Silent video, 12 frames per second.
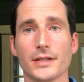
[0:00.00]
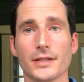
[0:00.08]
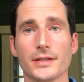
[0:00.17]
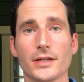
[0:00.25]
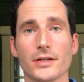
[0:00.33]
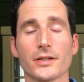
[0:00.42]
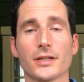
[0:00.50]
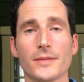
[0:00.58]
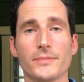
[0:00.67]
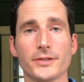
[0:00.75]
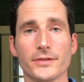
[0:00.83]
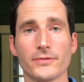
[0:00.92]
there are a
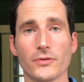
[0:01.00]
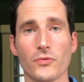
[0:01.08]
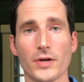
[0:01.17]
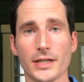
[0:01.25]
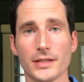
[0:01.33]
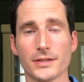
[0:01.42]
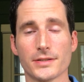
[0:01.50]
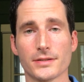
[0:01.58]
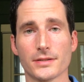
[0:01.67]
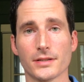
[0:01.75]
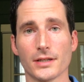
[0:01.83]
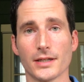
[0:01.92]
couple different
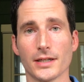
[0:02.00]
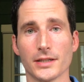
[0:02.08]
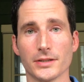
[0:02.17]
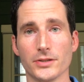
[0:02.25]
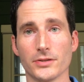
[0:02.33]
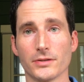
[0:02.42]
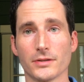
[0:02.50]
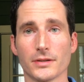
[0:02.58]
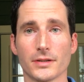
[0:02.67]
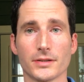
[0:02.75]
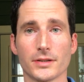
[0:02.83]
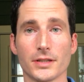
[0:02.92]
ways you
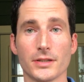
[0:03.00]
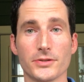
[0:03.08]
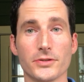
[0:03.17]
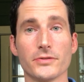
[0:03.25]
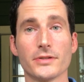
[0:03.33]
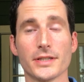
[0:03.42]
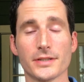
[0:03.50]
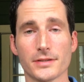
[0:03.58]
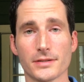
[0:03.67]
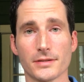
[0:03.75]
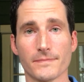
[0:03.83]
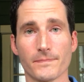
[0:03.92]
can do
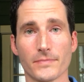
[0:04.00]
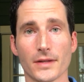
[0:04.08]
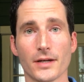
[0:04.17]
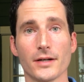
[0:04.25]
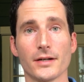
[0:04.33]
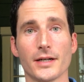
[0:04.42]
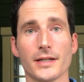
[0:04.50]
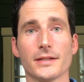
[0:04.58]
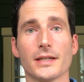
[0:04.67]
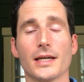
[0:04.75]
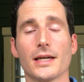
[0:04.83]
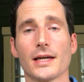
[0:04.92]
this, all right?
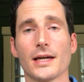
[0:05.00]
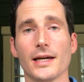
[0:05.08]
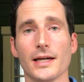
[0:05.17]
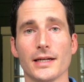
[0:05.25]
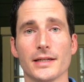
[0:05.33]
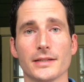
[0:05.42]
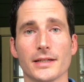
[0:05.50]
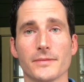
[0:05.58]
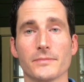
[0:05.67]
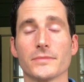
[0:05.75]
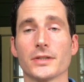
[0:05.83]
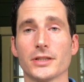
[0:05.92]
And
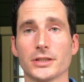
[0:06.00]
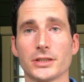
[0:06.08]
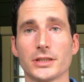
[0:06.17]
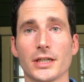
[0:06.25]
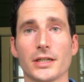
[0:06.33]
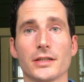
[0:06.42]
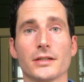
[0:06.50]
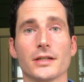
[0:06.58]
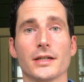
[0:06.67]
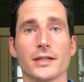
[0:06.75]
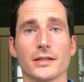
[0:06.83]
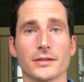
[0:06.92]
I'm going to
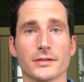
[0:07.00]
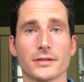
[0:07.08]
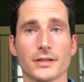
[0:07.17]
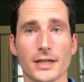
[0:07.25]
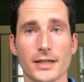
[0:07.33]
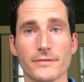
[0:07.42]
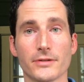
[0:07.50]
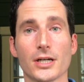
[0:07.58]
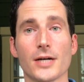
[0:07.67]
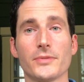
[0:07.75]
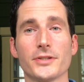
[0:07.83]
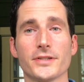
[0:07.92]
share kind of a
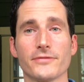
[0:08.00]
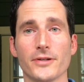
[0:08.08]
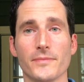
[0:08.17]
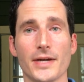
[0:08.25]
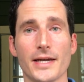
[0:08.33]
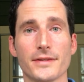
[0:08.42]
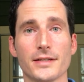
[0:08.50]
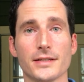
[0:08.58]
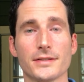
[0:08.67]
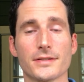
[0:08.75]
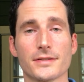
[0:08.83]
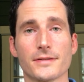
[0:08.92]
couple different
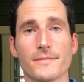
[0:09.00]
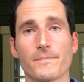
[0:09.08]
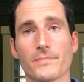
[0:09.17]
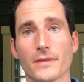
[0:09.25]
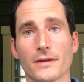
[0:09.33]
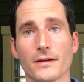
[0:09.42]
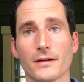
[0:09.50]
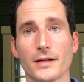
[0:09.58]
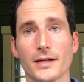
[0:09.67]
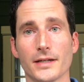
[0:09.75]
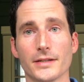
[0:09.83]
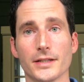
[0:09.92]
methods
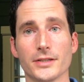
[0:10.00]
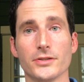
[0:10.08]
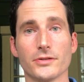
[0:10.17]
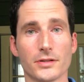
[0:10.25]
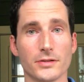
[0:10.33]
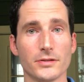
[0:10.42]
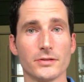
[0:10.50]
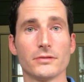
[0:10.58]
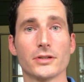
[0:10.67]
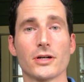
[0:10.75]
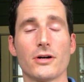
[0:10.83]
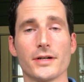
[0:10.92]
that you can do
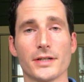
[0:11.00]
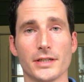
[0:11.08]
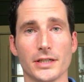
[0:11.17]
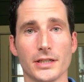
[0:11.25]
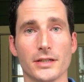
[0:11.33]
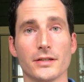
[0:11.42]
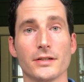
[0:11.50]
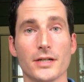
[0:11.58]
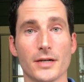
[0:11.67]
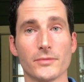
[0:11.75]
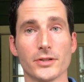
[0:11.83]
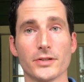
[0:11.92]
a card at any
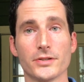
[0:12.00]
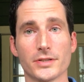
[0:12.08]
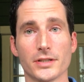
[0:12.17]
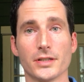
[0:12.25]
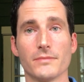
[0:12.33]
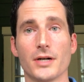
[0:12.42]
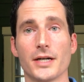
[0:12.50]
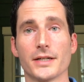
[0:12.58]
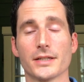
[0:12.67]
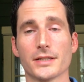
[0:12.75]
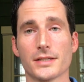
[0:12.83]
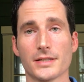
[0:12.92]
number using
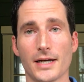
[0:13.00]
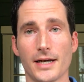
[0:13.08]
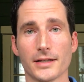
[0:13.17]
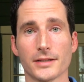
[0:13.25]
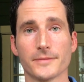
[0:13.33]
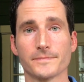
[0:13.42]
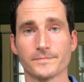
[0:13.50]
Mnemonica stack.